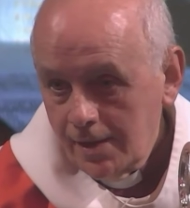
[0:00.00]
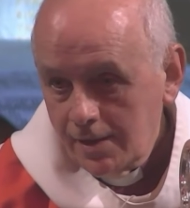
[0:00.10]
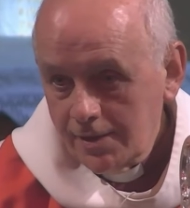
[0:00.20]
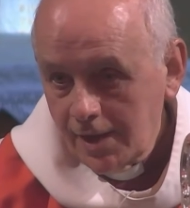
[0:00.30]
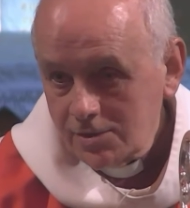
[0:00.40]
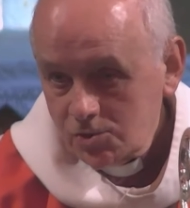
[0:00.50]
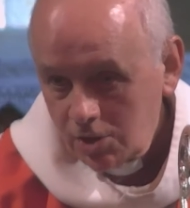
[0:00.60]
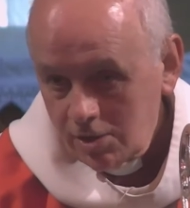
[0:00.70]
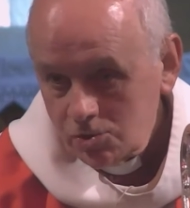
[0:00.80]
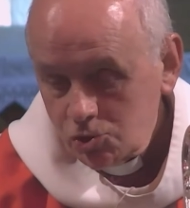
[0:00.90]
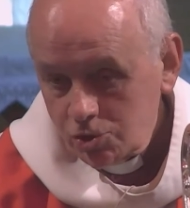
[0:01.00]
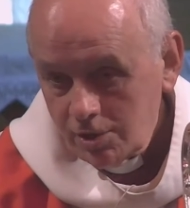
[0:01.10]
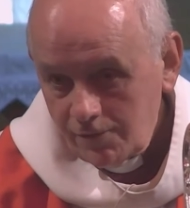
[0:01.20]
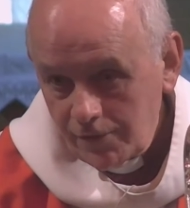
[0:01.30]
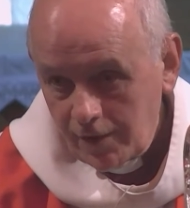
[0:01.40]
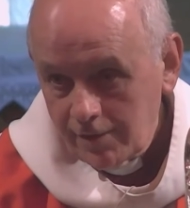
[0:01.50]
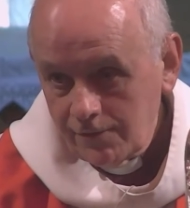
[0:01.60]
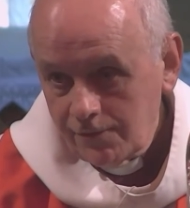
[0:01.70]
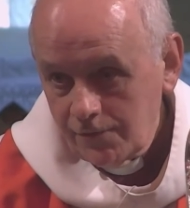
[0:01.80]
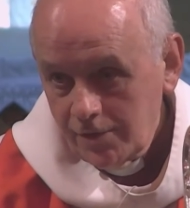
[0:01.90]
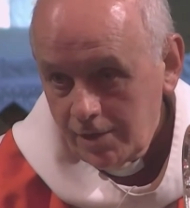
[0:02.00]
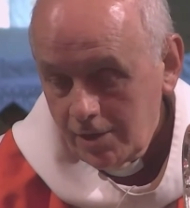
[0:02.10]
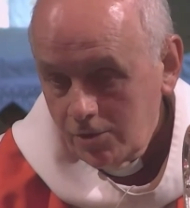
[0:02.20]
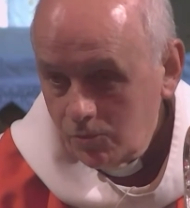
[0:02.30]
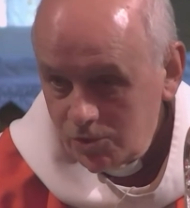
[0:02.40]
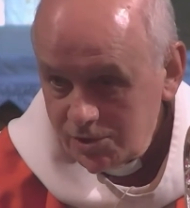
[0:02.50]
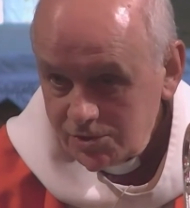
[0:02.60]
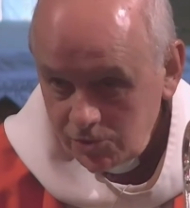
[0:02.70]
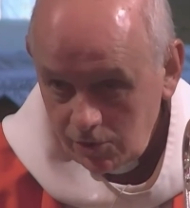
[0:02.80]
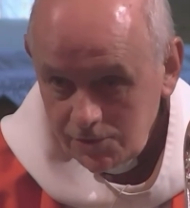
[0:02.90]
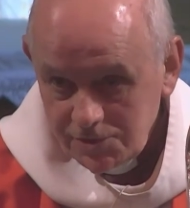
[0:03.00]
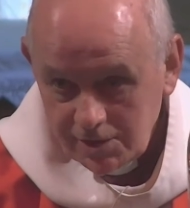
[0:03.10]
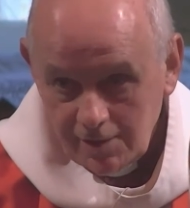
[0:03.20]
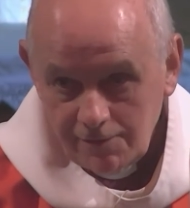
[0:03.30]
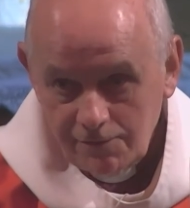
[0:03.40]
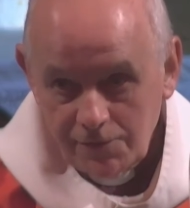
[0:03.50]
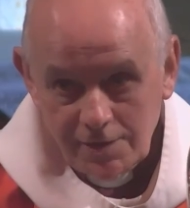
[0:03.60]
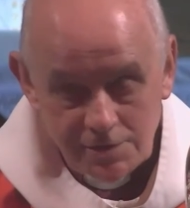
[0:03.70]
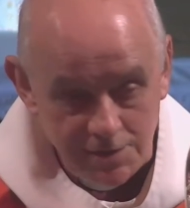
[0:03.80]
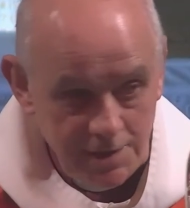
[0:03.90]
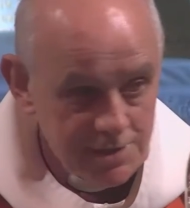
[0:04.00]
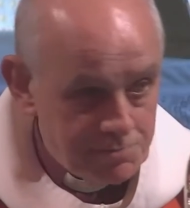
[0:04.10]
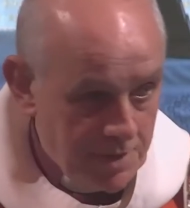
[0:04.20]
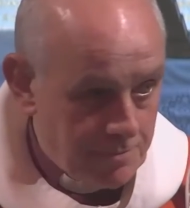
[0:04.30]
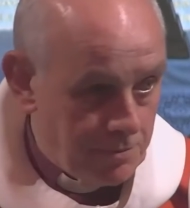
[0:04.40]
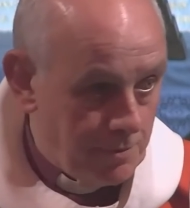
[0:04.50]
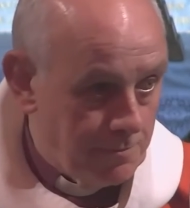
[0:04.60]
that touch of life, which is God's gift to His people.